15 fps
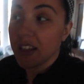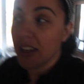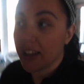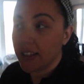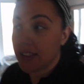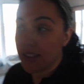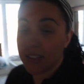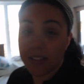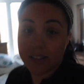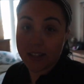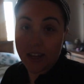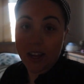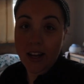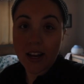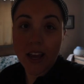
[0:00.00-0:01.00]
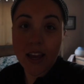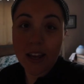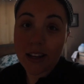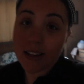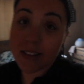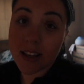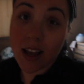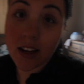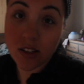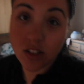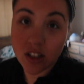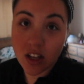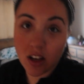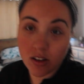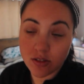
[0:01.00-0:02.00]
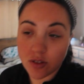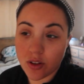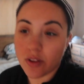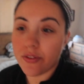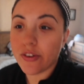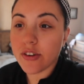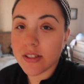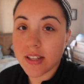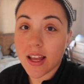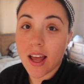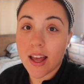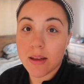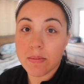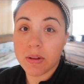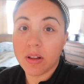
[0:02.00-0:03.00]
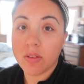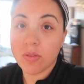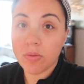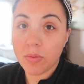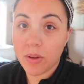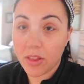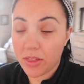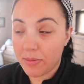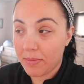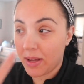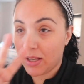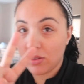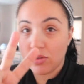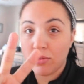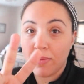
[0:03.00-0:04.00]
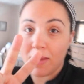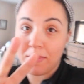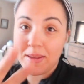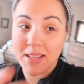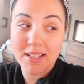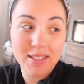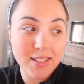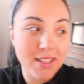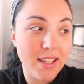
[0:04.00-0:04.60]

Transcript: It's insane and it's actually also the first day I am alone with my two babies.